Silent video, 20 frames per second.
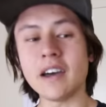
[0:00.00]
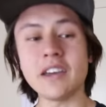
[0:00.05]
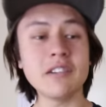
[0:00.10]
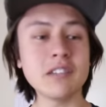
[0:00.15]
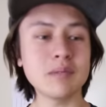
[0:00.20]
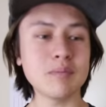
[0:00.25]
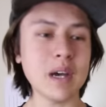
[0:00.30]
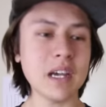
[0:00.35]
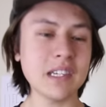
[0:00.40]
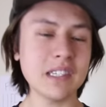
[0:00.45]
I
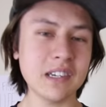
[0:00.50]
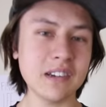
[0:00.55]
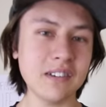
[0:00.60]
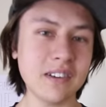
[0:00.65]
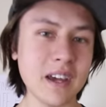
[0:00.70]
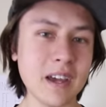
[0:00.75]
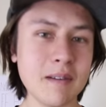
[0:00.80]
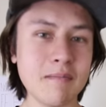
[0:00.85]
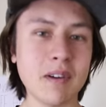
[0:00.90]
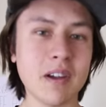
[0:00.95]
use masking
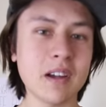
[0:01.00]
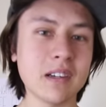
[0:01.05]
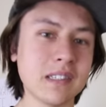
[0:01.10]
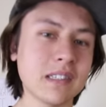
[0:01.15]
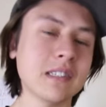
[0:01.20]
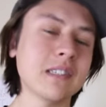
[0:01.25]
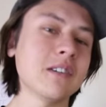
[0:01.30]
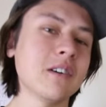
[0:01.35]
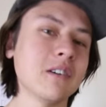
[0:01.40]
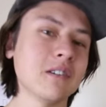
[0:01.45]
tape because
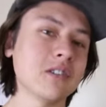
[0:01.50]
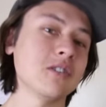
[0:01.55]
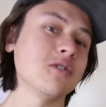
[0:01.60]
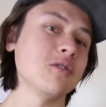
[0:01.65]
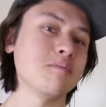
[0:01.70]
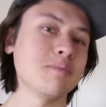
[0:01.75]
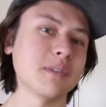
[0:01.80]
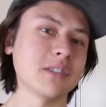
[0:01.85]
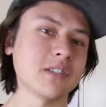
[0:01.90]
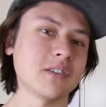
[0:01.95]
it's not
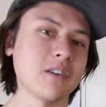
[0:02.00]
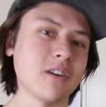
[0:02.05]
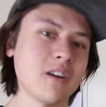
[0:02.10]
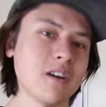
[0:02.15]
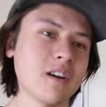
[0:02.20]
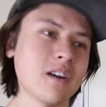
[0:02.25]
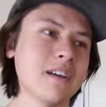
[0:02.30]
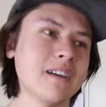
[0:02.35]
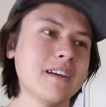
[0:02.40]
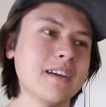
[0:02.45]
super
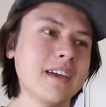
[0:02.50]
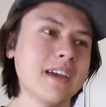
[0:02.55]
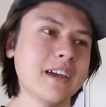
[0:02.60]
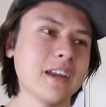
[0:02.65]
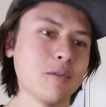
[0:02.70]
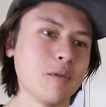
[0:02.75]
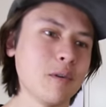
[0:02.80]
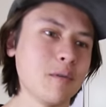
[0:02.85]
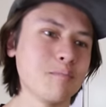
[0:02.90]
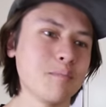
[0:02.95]
strong
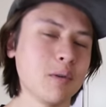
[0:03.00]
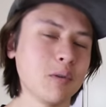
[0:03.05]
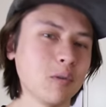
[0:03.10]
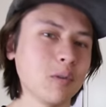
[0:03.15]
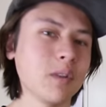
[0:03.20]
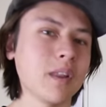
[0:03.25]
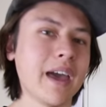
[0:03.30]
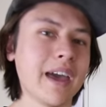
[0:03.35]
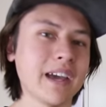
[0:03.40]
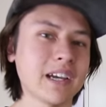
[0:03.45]
and it won't
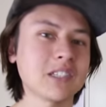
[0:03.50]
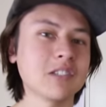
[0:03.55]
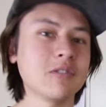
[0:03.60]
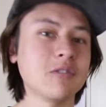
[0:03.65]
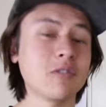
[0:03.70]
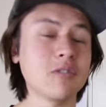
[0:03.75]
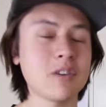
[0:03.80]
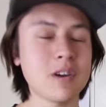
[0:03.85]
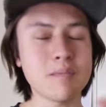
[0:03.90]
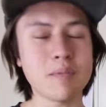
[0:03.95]
pull the
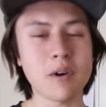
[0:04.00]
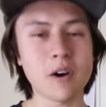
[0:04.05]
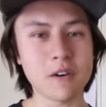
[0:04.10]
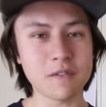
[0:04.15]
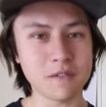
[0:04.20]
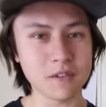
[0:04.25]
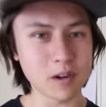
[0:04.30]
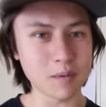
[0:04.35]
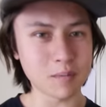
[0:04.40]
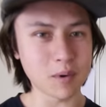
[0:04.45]
actual grip
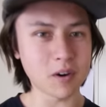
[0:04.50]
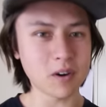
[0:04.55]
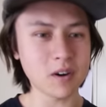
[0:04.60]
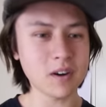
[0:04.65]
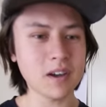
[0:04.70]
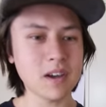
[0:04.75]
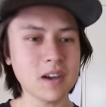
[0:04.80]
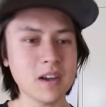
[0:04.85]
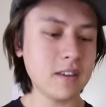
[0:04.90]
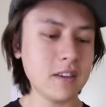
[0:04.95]
off of your
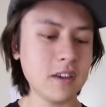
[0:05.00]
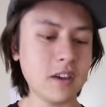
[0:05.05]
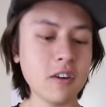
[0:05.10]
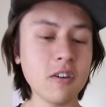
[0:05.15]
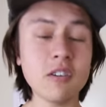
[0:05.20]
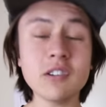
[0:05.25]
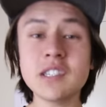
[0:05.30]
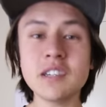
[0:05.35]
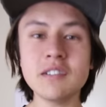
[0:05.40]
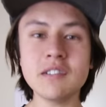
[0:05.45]
board. You can
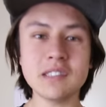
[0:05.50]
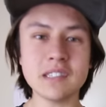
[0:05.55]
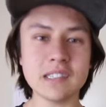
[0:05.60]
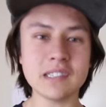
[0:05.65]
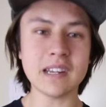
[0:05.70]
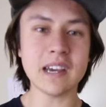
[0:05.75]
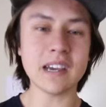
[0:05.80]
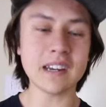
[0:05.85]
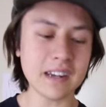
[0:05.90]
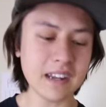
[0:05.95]
also use this
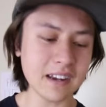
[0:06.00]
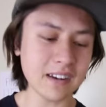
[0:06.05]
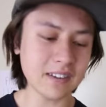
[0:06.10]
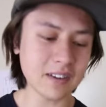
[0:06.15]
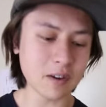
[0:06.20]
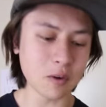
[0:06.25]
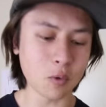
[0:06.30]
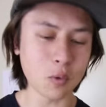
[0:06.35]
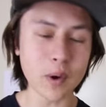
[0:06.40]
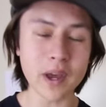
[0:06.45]
technique
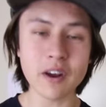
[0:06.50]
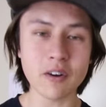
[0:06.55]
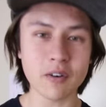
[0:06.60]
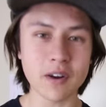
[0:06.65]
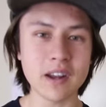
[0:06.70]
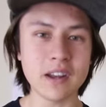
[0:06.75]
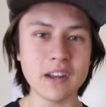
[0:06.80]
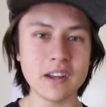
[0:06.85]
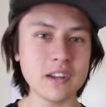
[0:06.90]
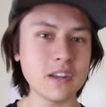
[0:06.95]
to wear
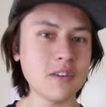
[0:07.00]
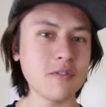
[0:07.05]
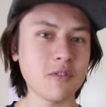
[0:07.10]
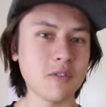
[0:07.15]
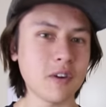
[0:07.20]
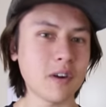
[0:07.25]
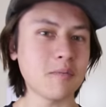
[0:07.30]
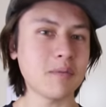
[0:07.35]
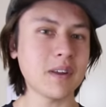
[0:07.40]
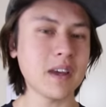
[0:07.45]
in new
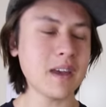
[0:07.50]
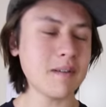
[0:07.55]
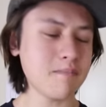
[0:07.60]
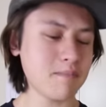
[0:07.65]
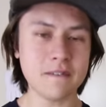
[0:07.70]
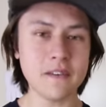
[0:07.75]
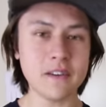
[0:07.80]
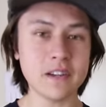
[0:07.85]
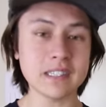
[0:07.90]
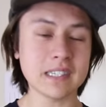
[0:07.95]
grip tape.
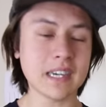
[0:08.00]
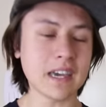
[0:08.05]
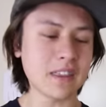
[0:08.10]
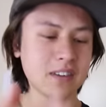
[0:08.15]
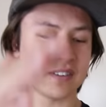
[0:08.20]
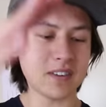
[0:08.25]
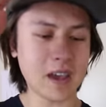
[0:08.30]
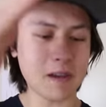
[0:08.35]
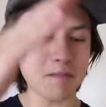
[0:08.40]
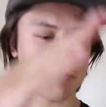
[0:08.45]
If you just get
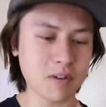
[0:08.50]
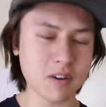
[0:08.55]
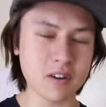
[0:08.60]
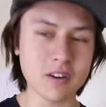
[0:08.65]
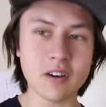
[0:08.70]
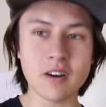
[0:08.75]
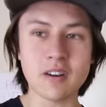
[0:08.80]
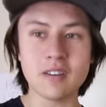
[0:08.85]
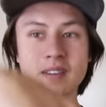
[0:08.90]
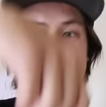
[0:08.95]
the tape, put
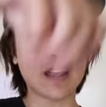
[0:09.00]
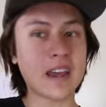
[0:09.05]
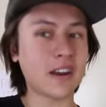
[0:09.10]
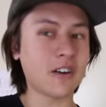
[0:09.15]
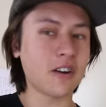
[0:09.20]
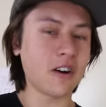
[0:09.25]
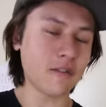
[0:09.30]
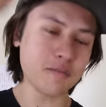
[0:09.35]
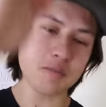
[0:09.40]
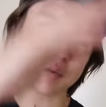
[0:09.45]
it on, take
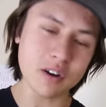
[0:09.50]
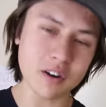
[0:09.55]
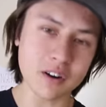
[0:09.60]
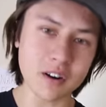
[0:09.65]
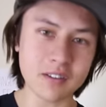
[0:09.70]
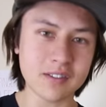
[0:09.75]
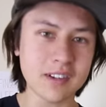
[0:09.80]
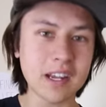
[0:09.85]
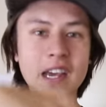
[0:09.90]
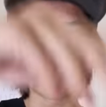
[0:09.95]
it off, put it
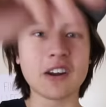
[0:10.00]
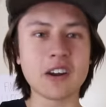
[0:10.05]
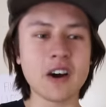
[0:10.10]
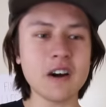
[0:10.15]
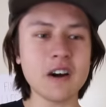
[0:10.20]
on, take it